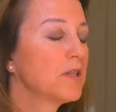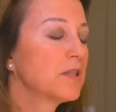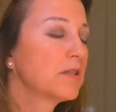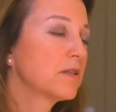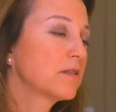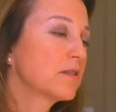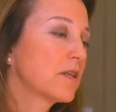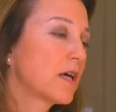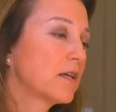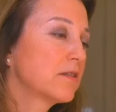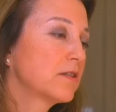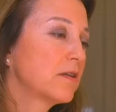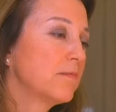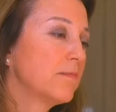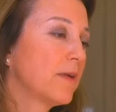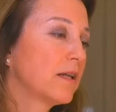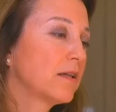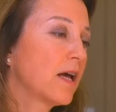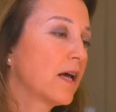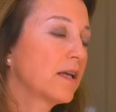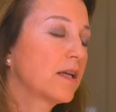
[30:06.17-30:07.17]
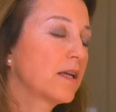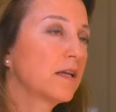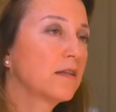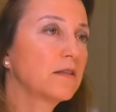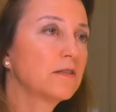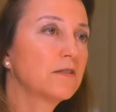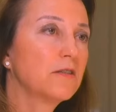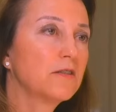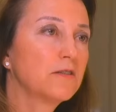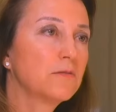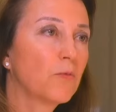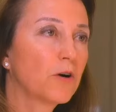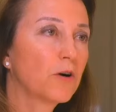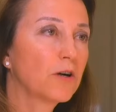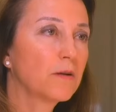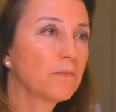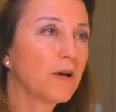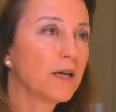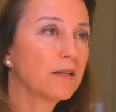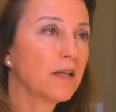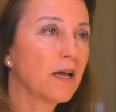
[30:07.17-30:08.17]
This is less to my liking. This is more
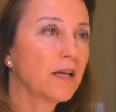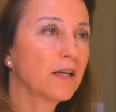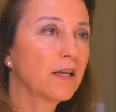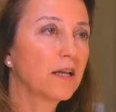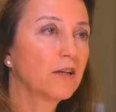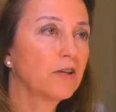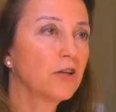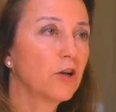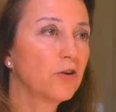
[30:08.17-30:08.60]
to my liking.